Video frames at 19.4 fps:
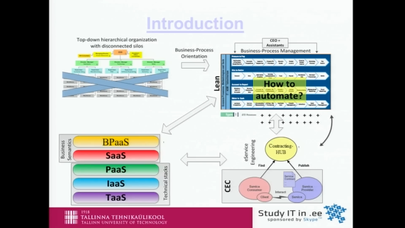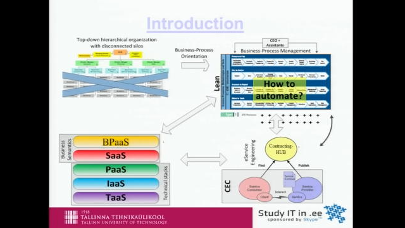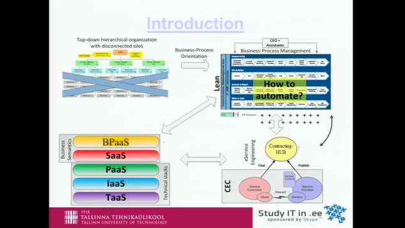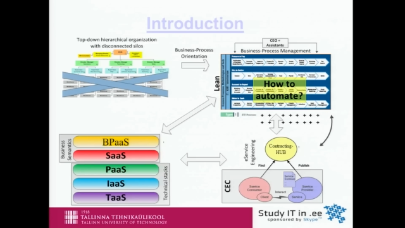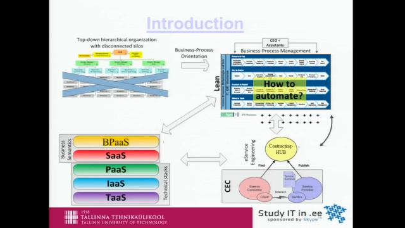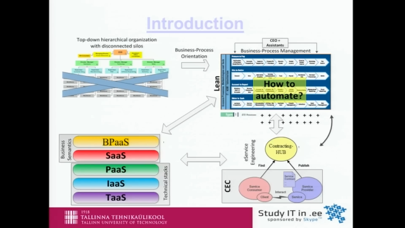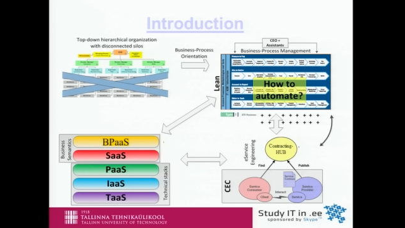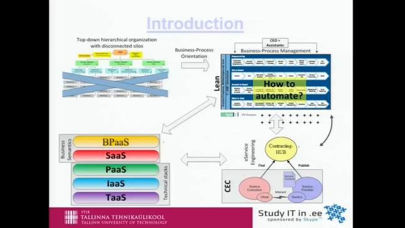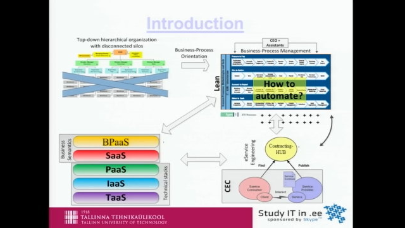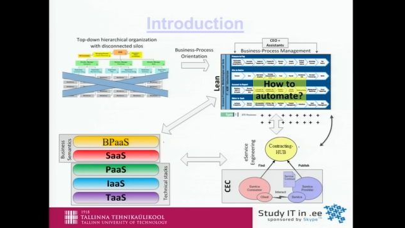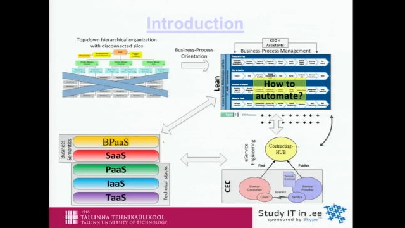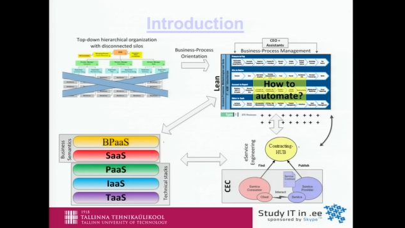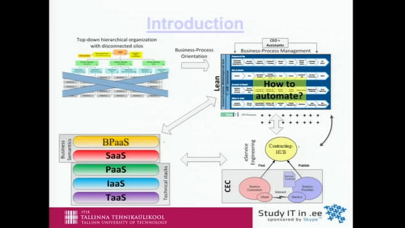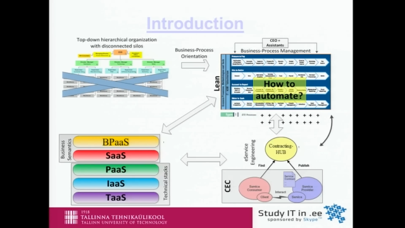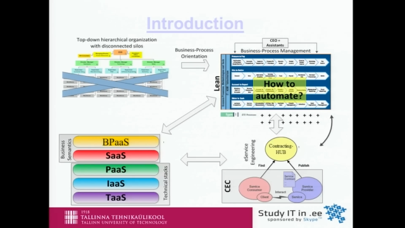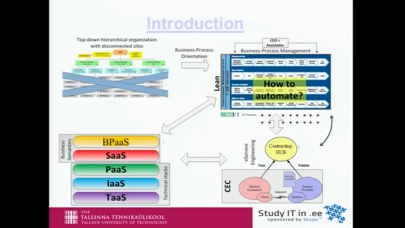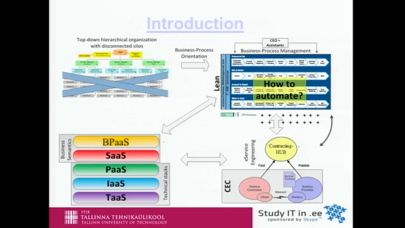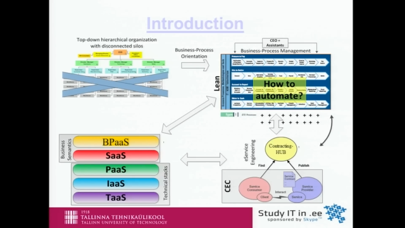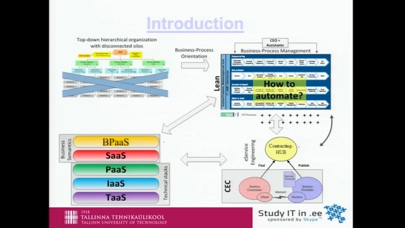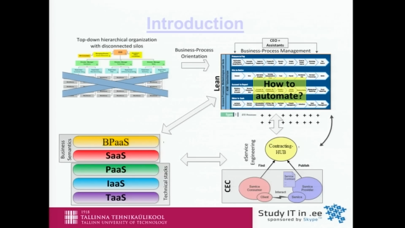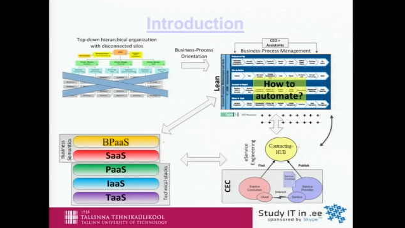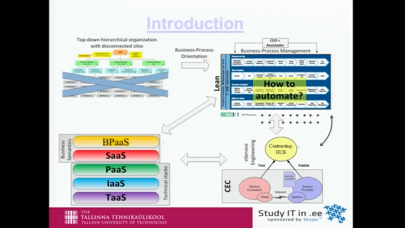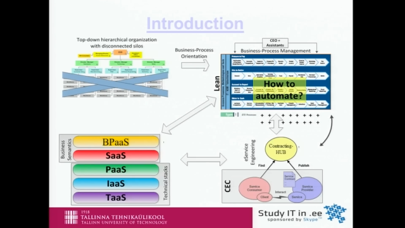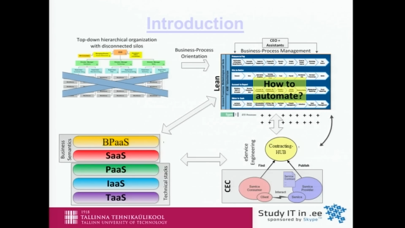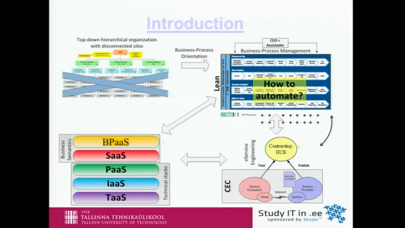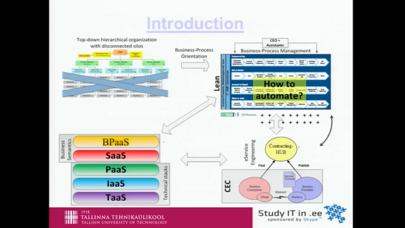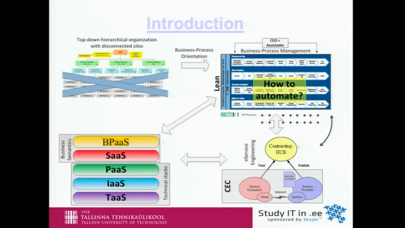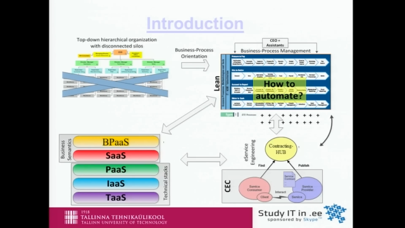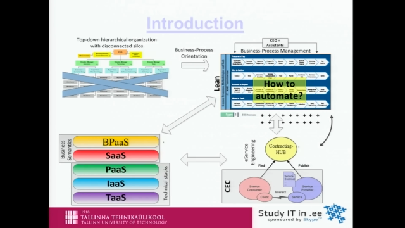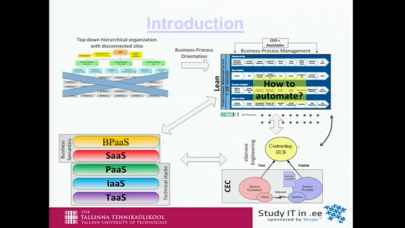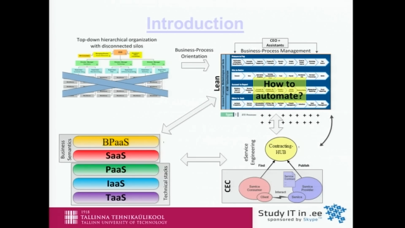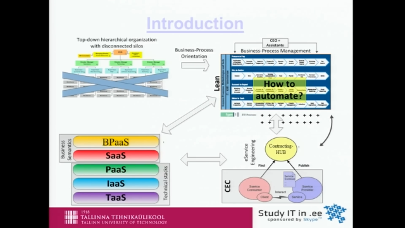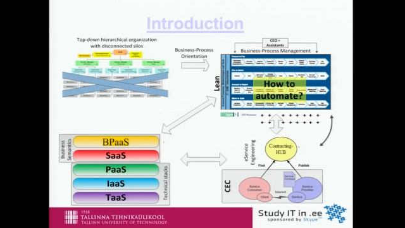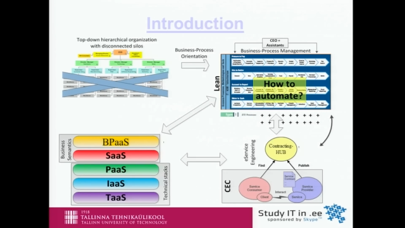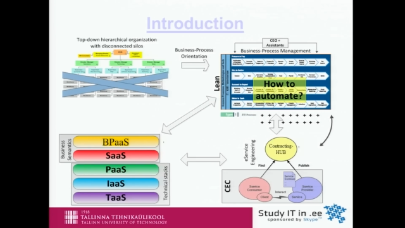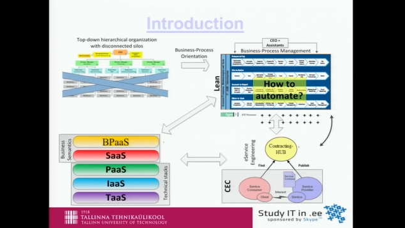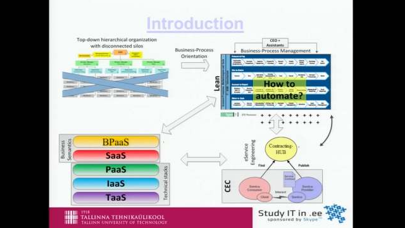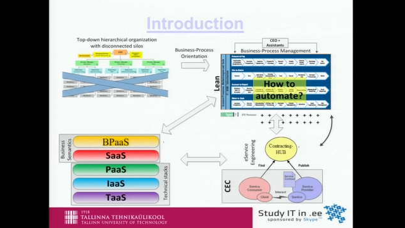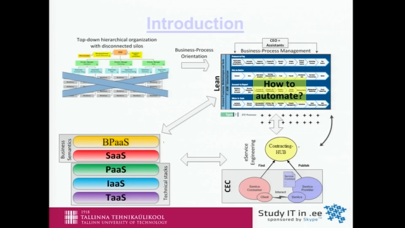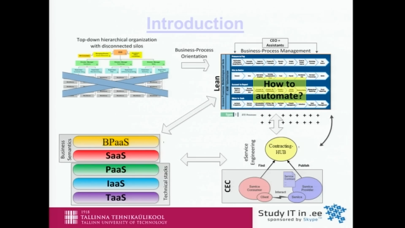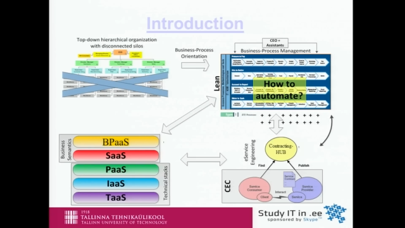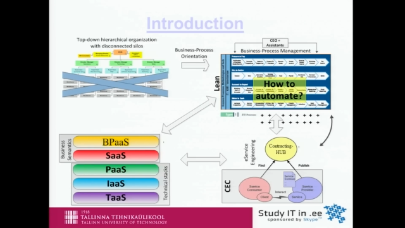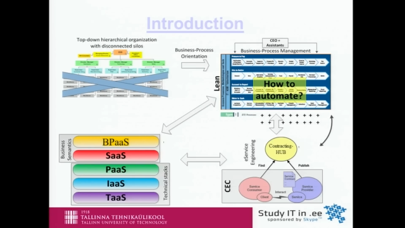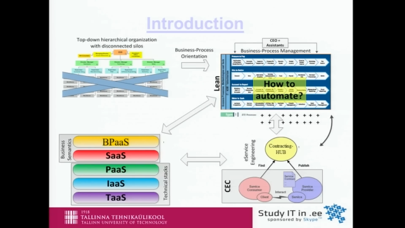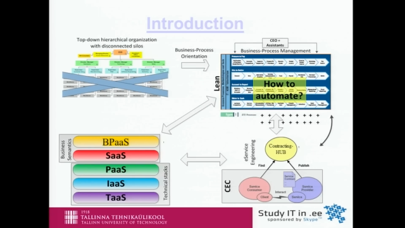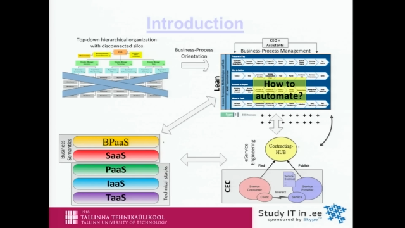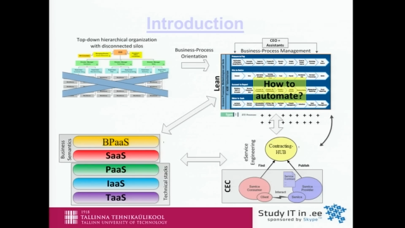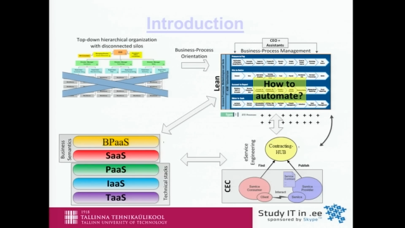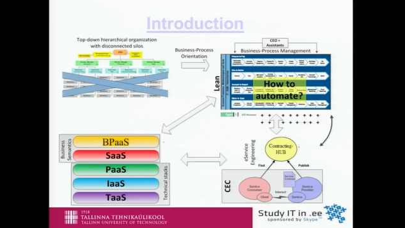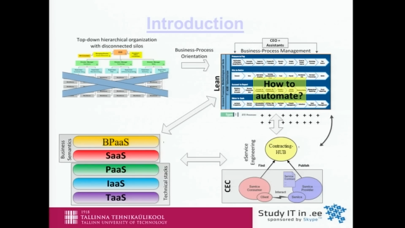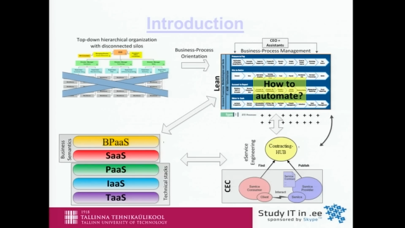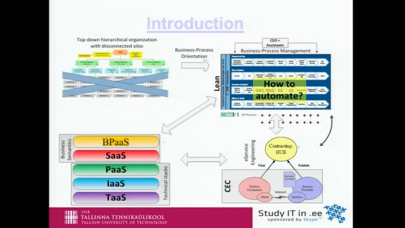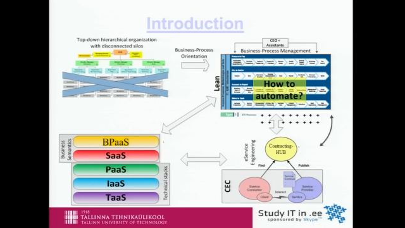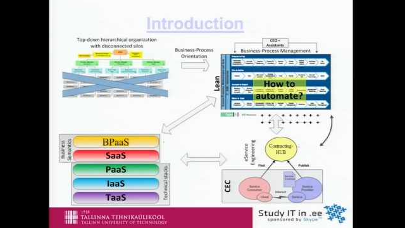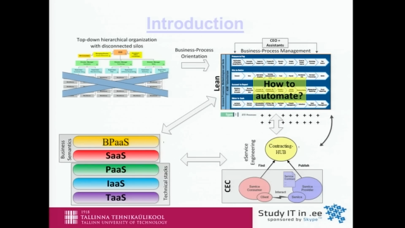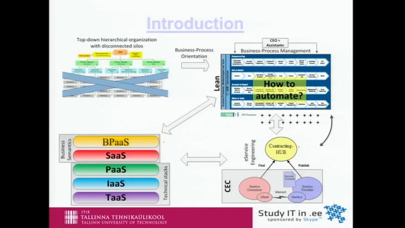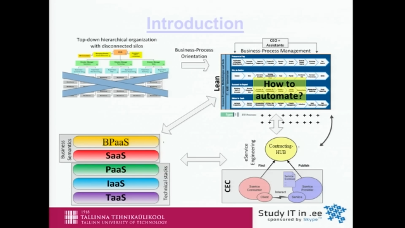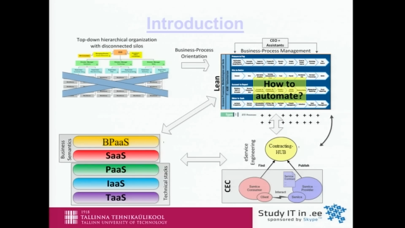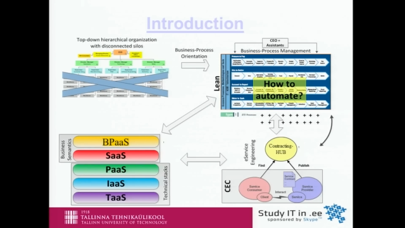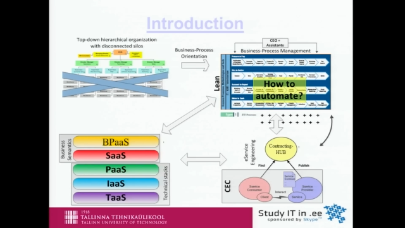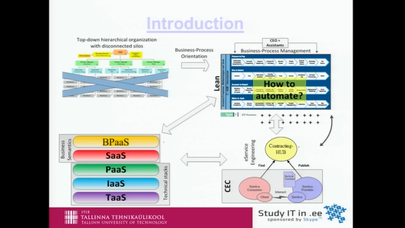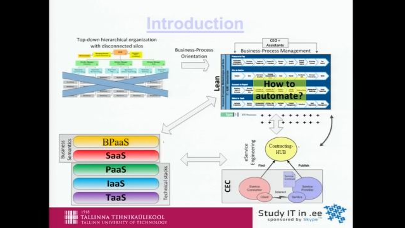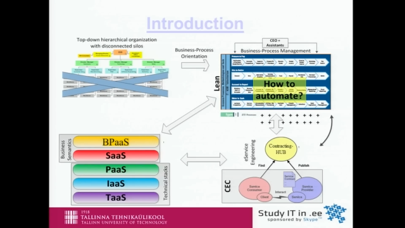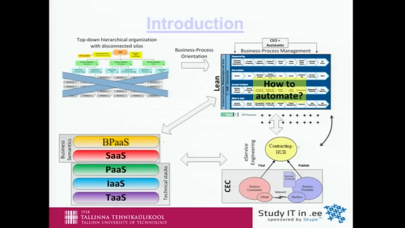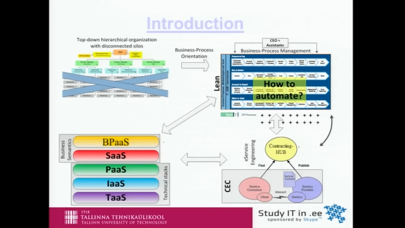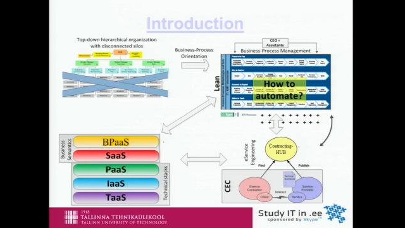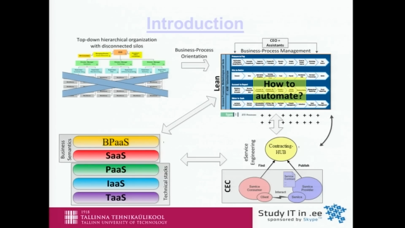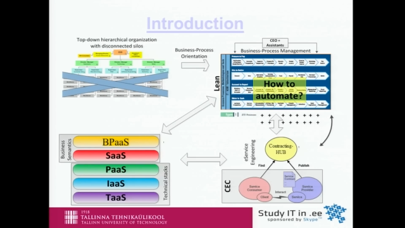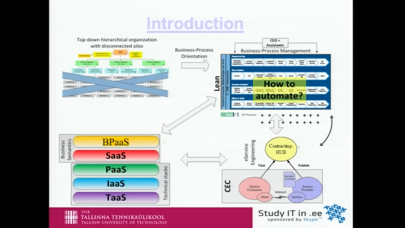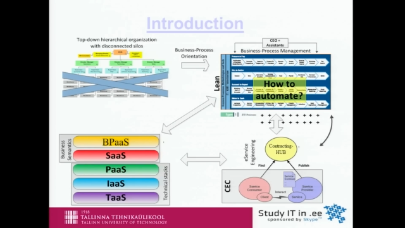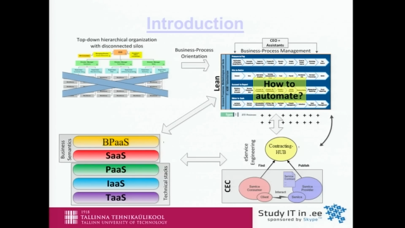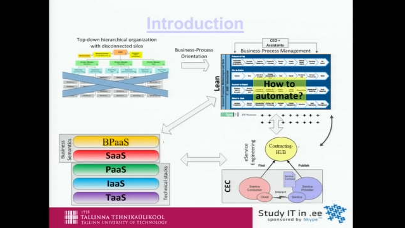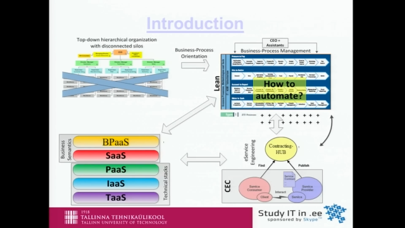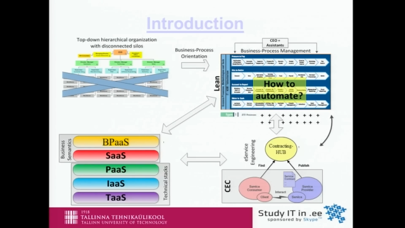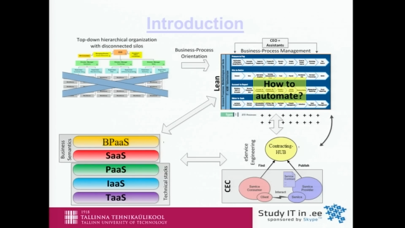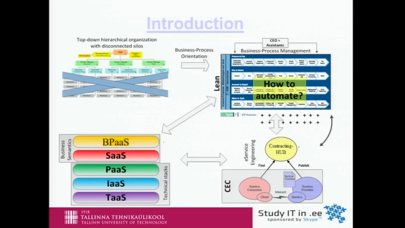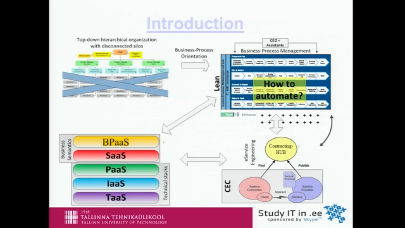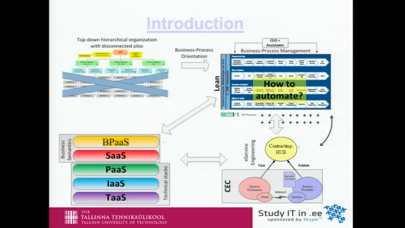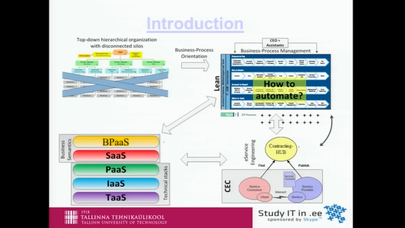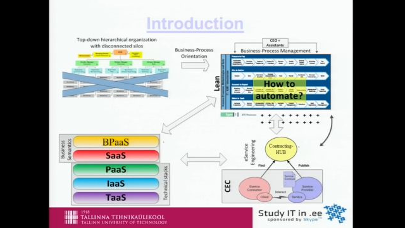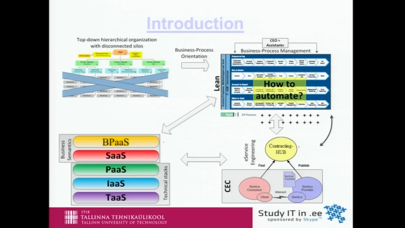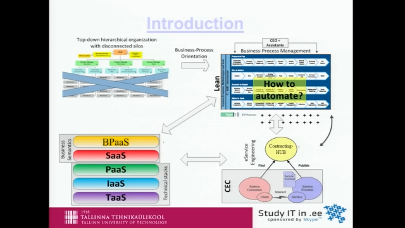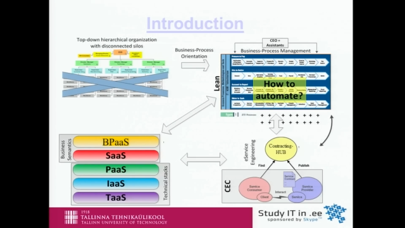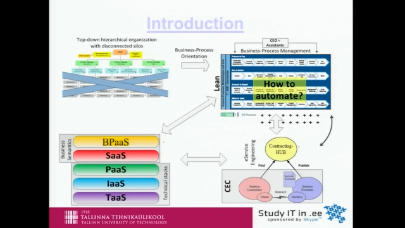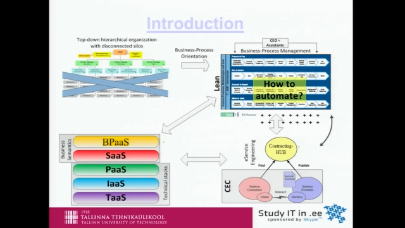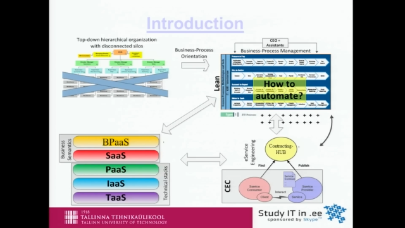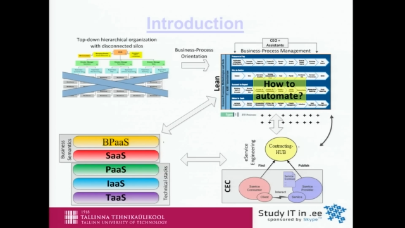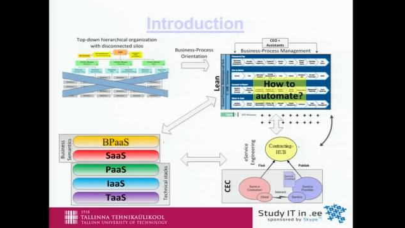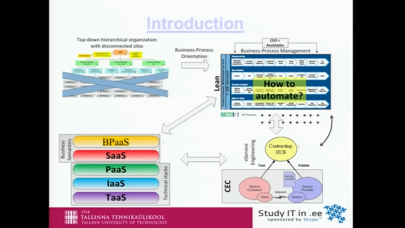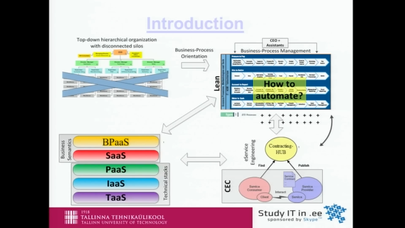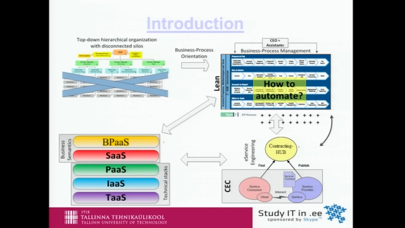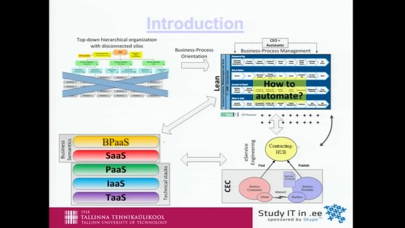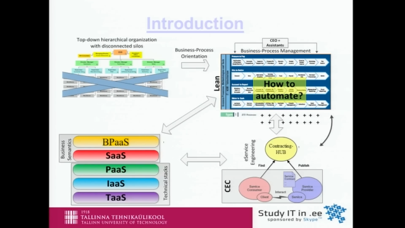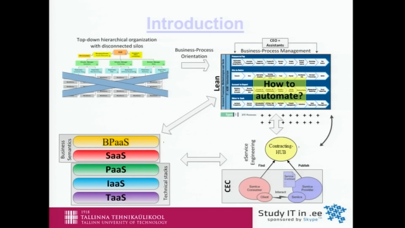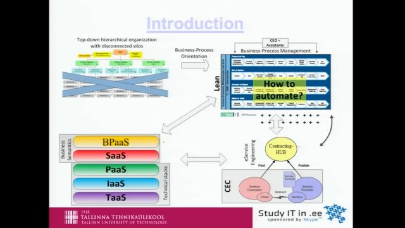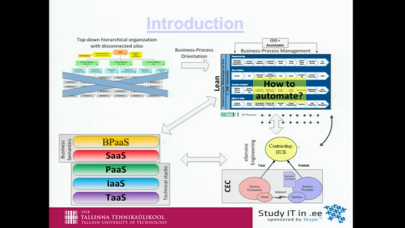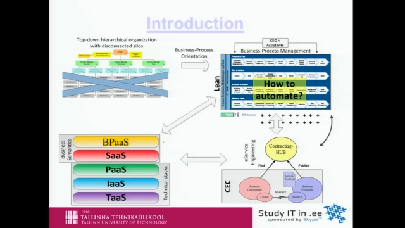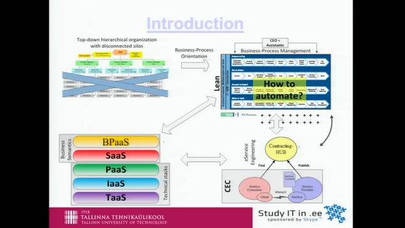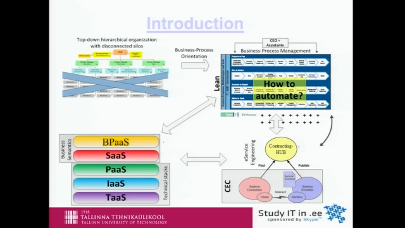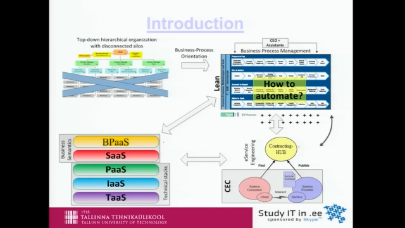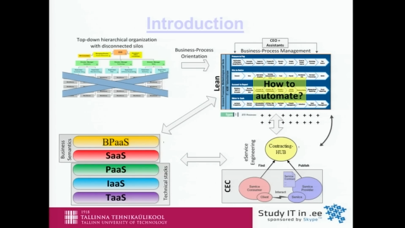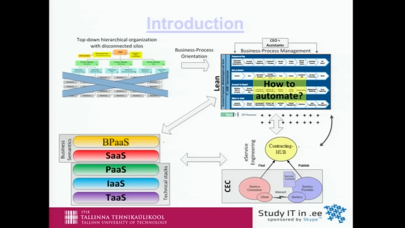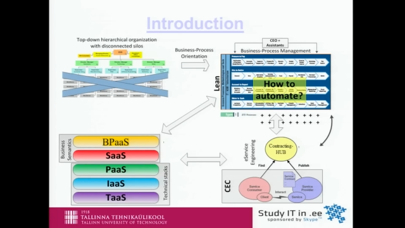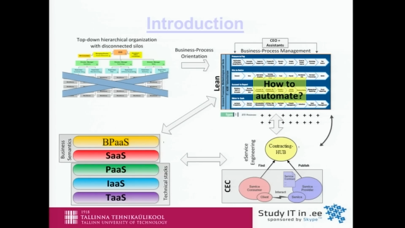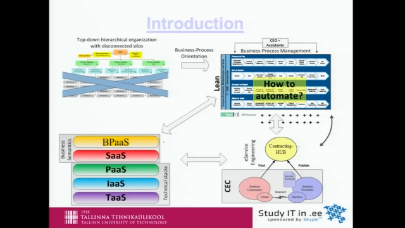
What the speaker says: (no speaker visible)